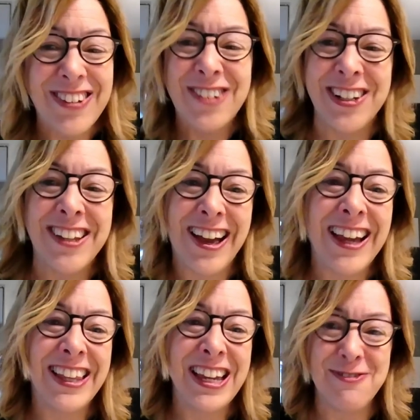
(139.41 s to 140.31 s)
a real
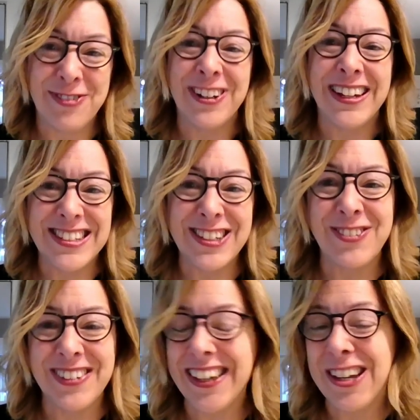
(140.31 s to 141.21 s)
highlight for us us
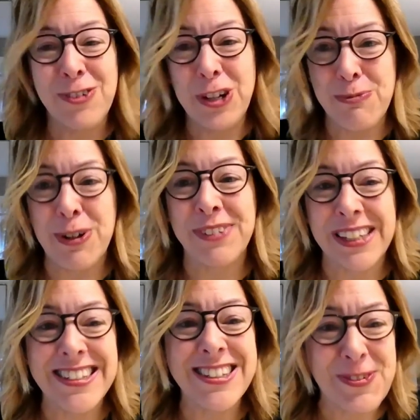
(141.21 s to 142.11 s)
a, a real
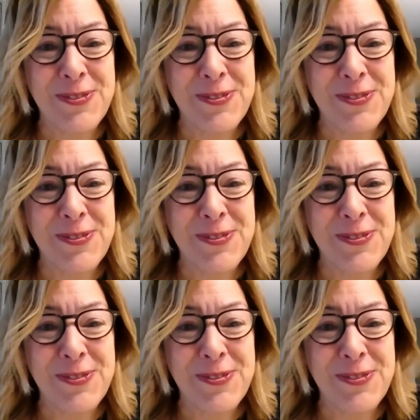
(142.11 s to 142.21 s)
privilege.